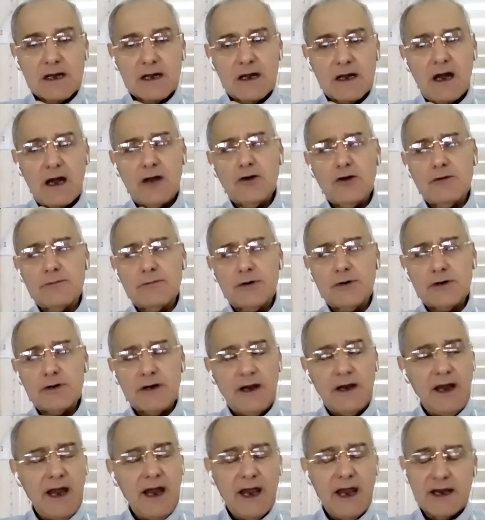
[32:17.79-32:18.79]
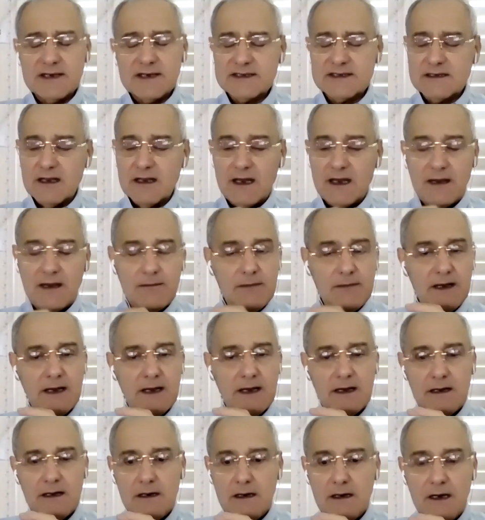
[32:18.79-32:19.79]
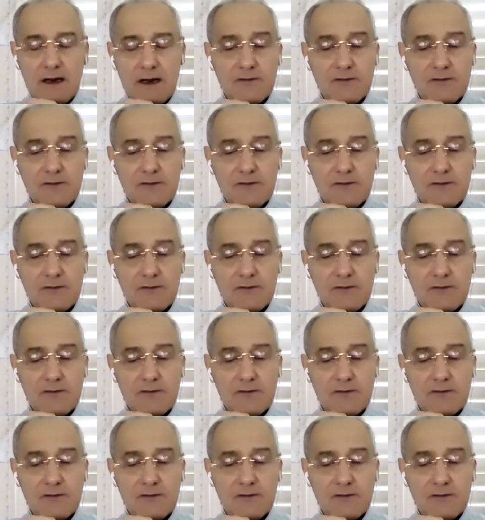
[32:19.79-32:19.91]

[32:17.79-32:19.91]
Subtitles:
canon book extremely,